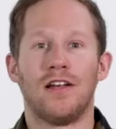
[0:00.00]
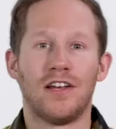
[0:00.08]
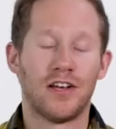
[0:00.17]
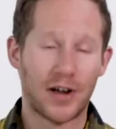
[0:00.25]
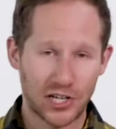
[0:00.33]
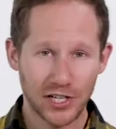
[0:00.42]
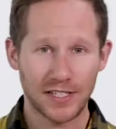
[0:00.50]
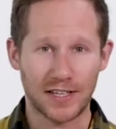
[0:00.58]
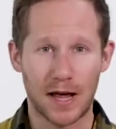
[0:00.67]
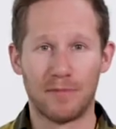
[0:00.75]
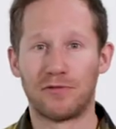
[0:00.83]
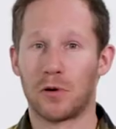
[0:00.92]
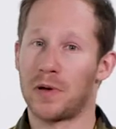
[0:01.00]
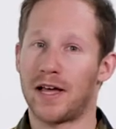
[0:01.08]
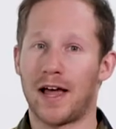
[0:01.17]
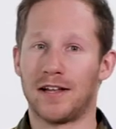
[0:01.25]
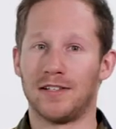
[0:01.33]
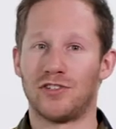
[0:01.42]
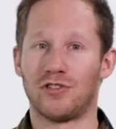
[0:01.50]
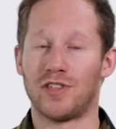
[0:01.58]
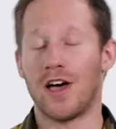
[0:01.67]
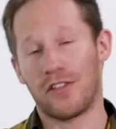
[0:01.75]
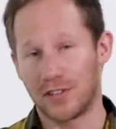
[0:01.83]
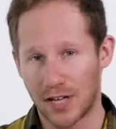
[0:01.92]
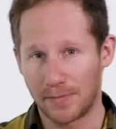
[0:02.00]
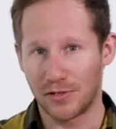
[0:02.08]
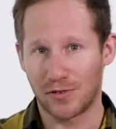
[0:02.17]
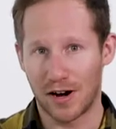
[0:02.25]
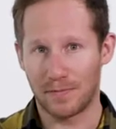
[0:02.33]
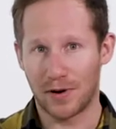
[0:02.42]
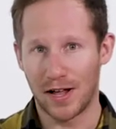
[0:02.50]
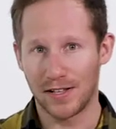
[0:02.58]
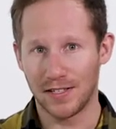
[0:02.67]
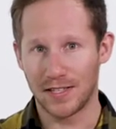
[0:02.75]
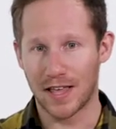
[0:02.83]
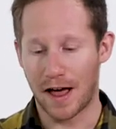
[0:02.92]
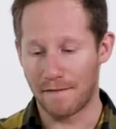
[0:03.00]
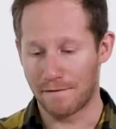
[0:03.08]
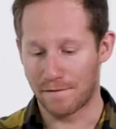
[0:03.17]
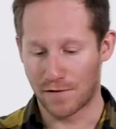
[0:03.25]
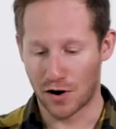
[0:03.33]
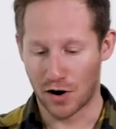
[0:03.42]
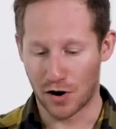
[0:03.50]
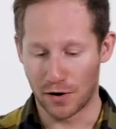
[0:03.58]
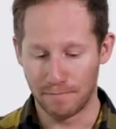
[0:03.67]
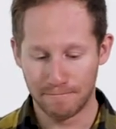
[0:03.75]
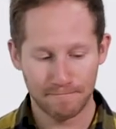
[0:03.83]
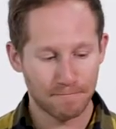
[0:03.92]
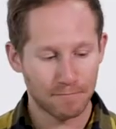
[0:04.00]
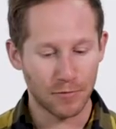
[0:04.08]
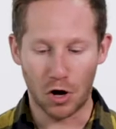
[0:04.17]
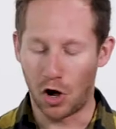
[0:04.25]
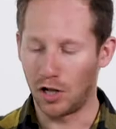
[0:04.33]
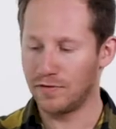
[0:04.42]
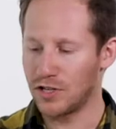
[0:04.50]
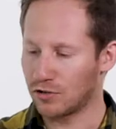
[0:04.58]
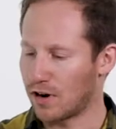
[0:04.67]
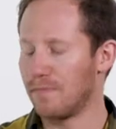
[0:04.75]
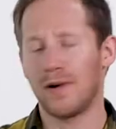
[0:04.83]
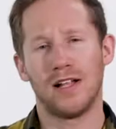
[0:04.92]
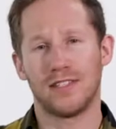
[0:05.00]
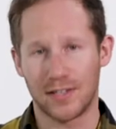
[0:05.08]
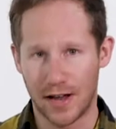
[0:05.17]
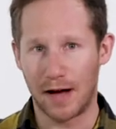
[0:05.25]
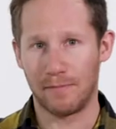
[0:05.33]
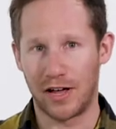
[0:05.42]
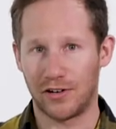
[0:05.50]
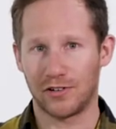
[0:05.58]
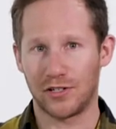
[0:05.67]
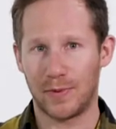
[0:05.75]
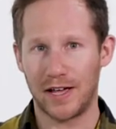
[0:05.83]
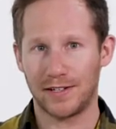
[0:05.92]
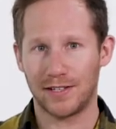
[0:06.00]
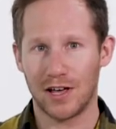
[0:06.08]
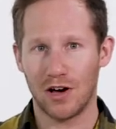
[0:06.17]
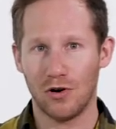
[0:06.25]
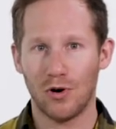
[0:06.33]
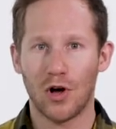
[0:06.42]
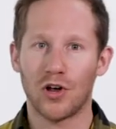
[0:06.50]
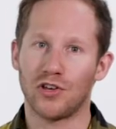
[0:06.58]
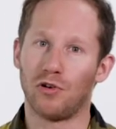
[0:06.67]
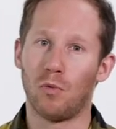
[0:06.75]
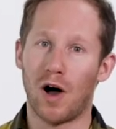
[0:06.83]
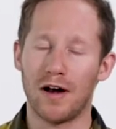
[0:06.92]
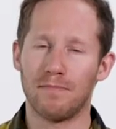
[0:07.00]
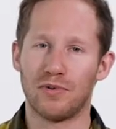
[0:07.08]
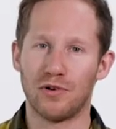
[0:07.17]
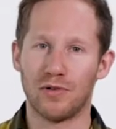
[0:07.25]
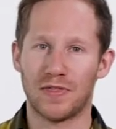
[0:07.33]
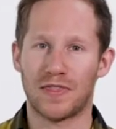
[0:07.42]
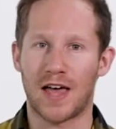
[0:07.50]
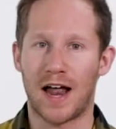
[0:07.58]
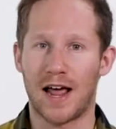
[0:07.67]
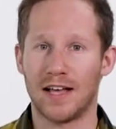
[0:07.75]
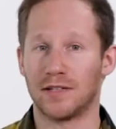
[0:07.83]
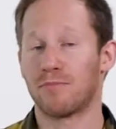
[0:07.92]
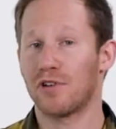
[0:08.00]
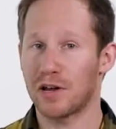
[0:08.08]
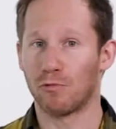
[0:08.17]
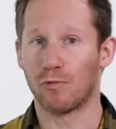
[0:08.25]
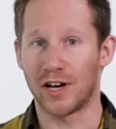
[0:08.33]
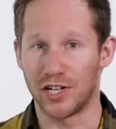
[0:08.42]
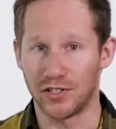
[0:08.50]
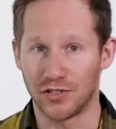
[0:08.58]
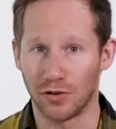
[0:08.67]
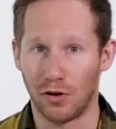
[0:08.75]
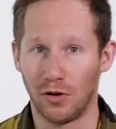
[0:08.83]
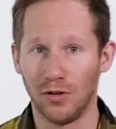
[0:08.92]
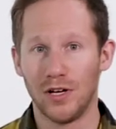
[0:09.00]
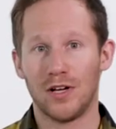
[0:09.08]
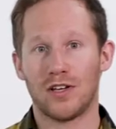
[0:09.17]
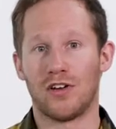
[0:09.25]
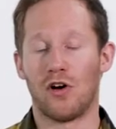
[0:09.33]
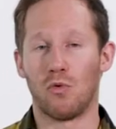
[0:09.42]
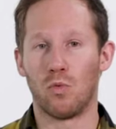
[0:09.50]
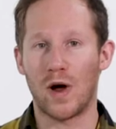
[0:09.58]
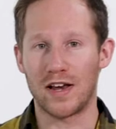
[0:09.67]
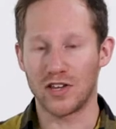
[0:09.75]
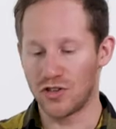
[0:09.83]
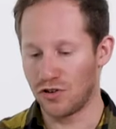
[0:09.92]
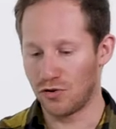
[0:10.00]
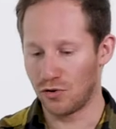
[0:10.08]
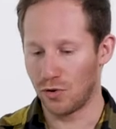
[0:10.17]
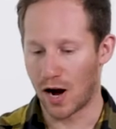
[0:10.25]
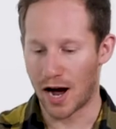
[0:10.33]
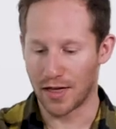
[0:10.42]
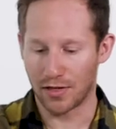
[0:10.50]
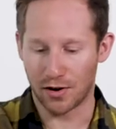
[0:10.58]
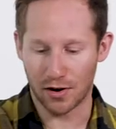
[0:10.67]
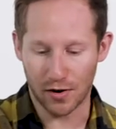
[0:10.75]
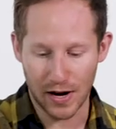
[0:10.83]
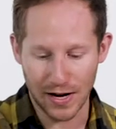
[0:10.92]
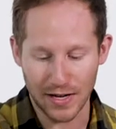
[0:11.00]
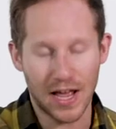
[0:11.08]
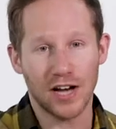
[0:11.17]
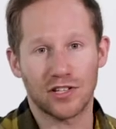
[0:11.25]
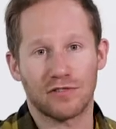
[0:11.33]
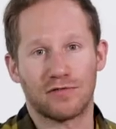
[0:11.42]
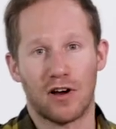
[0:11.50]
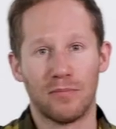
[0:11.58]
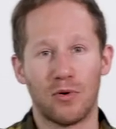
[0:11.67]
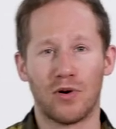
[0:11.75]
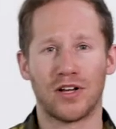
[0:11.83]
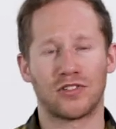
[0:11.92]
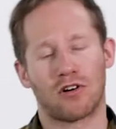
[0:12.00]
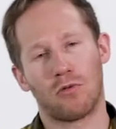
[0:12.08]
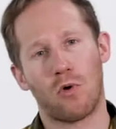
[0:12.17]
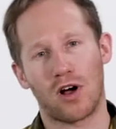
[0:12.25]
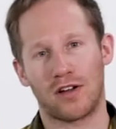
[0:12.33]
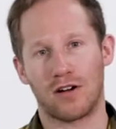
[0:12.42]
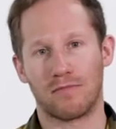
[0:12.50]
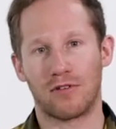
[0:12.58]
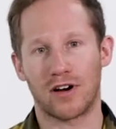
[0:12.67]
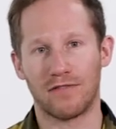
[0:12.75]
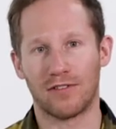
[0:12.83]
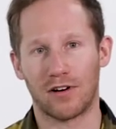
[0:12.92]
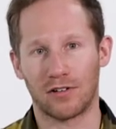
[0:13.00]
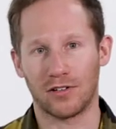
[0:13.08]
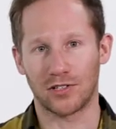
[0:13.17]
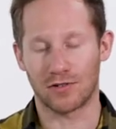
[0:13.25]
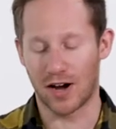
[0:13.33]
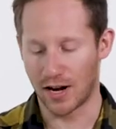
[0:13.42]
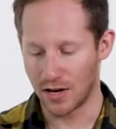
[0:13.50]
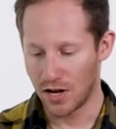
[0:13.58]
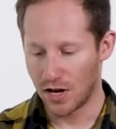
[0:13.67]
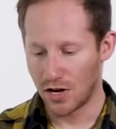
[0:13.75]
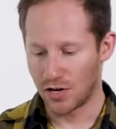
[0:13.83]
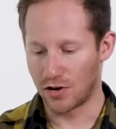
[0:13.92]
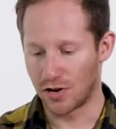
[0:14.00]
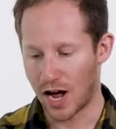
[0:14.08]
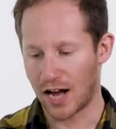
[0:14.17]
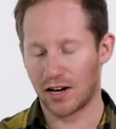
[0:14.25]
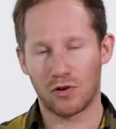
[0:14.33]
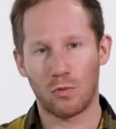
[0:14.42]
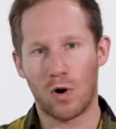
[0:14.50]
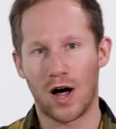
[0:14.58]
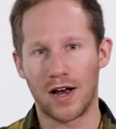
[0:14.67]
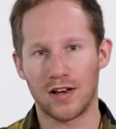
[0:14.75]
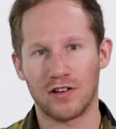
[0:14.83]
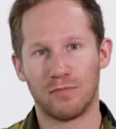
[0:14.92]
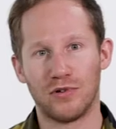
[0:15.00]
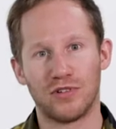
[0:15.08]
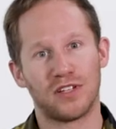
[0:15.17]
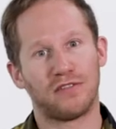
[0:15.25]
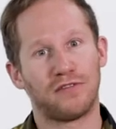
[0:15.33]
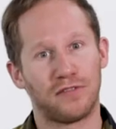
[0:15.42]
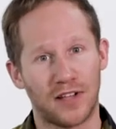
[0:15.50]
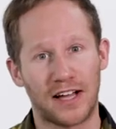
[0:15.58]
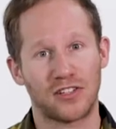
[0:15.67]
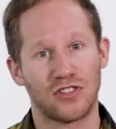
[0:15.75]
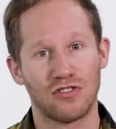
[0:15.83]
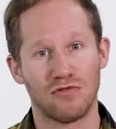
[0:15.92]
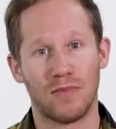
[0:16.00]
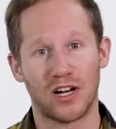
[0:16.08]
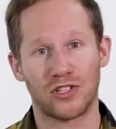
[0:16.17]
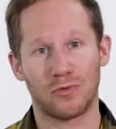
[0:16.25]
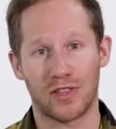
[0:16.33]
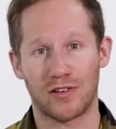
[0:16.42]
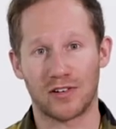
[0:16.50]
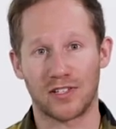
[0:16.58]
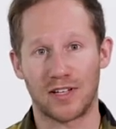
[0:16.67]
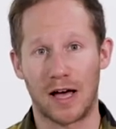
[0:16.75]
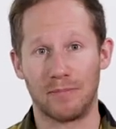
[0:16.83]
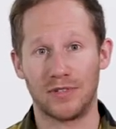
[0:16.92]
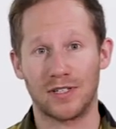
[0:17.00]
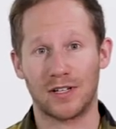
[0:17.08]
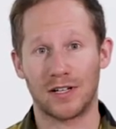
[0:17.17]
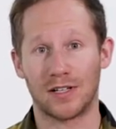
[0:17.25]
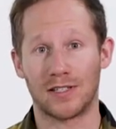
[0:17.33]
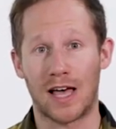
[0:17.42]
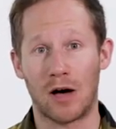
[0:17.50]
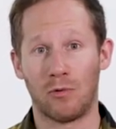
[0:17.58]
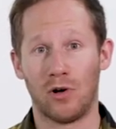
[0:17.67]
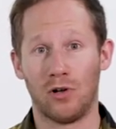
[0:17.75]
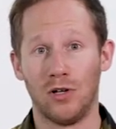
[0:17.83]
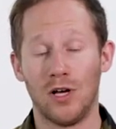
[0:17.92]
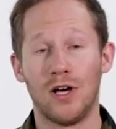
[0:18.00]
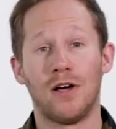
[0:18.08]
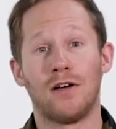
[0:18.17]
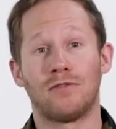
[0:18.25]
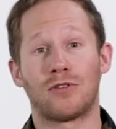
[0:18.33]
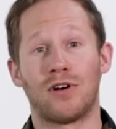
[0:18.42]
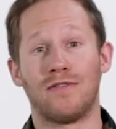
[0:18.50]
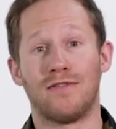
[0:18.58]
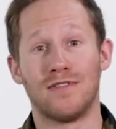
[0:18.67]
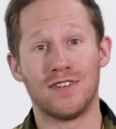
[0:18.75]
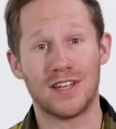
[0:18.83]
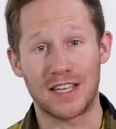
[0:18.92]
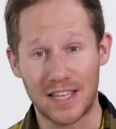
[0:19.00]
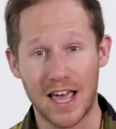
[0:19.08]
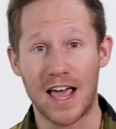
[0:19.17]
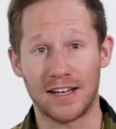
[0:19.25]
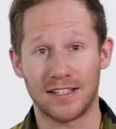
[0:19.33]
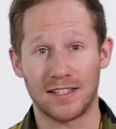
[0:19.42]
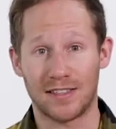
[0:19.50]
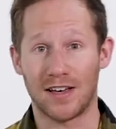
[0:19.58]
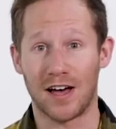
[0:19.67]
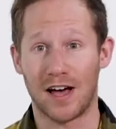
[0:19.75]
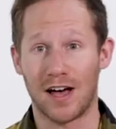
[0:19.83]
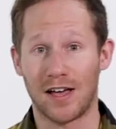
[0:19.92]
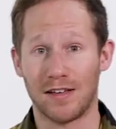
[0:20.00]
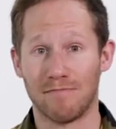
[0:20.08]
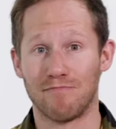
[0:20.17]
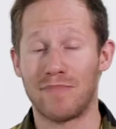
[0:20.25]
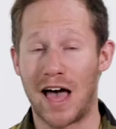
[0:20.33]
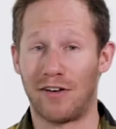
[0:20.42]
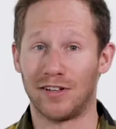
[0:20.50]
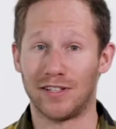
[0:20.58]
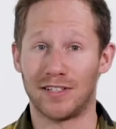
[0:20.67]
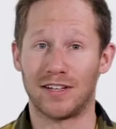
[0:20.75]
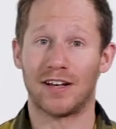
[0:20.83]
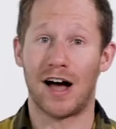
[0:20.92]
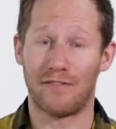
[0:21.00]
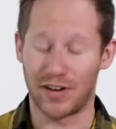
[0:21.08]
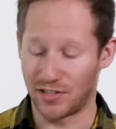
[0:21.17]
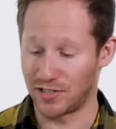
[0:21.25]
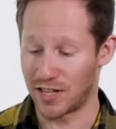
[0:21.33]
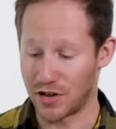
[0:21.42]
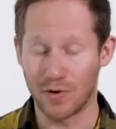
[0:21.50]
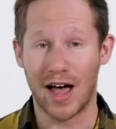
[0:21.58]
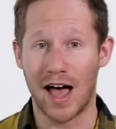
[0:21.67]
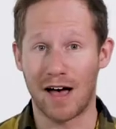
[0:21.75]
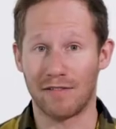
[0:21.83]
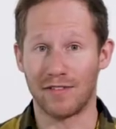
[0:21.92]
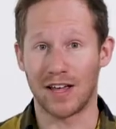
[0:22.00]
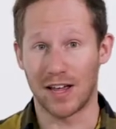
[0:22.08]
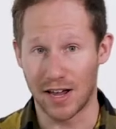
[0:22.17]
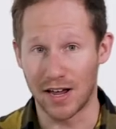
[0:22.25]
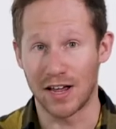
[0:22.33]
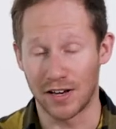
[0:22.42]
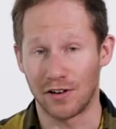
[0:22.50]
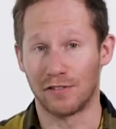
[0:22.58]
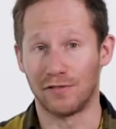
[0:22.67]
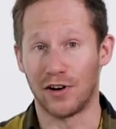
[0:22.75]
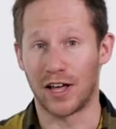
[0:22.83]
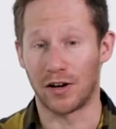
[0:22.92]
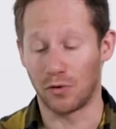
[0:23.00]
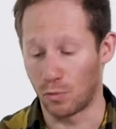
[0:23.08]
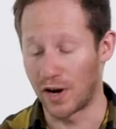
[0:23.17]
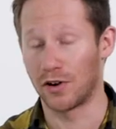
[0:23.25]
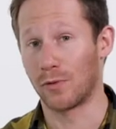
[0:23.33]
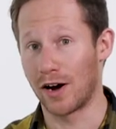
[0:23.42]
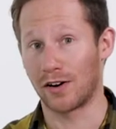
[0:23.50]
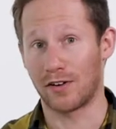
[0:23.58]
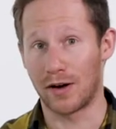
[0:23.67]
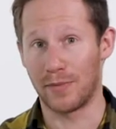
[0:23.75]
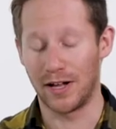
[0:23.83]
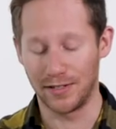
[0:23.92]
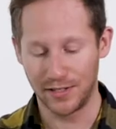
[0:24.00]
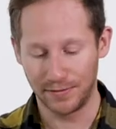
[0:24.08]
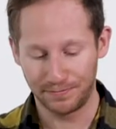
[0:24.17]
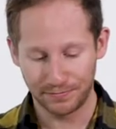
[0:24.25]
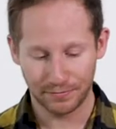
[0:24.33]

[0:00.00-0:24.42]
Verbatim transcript: Now I should say before we get into the other types of crampons that for all these crampons, not micro spikes though, you'll want a boot that has a pretty rigid sole. You know, when you either engage the front points or are walking on pretty vertical terrain, you're not going to want your boot to flex too much with your steps because that will sort of negate the balance and confidence that you have in your footing when you're wearing crampons.